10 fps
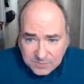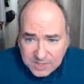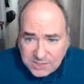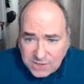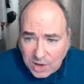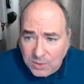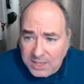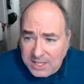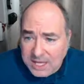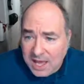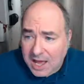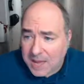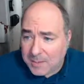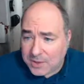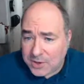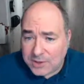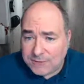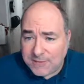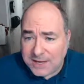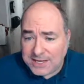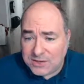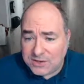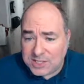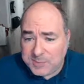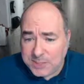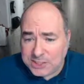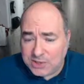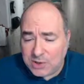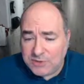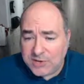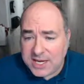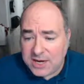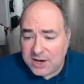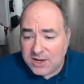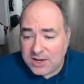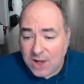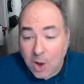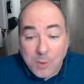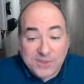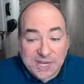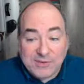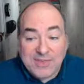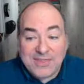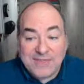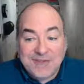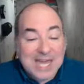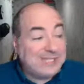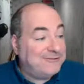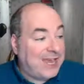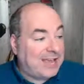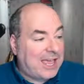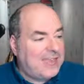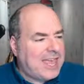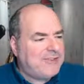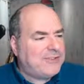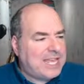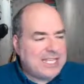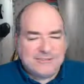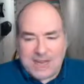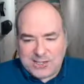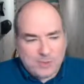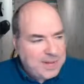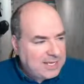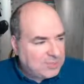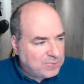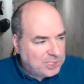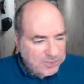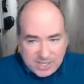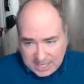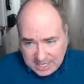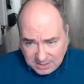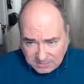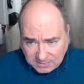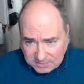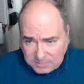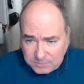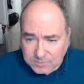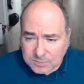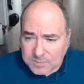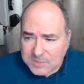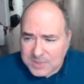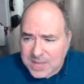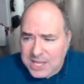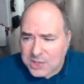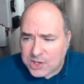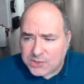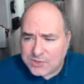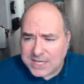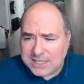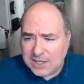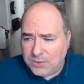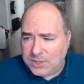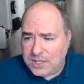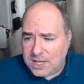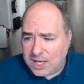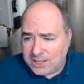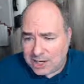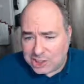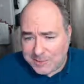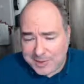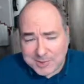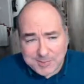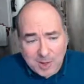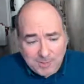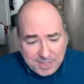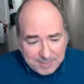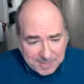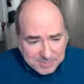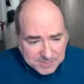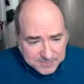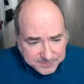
So you're going to find there's this picture over here. Almost everything they've got is, I think everything is vector-based, which is pretty neat. And you can also download a large, medium, and small bitmaps.